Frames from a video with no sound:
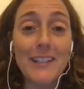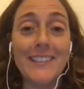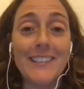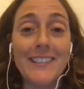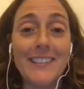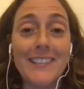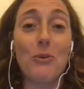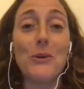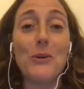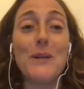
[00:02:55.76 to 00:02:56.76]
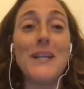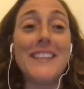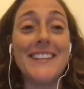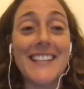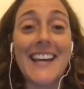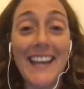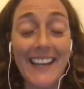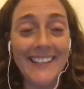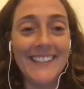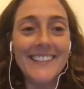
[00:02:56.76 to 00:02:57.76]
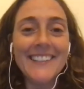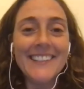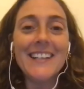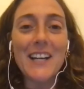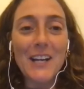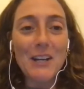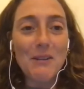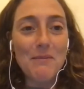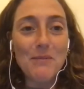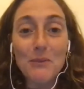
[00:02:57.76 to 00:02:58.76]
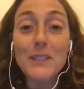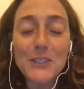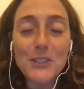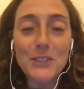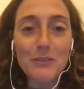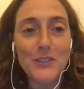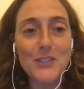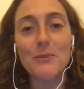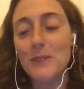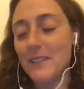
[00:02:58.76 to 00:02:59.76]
ruining the day. Um, but what's your version, Wittels?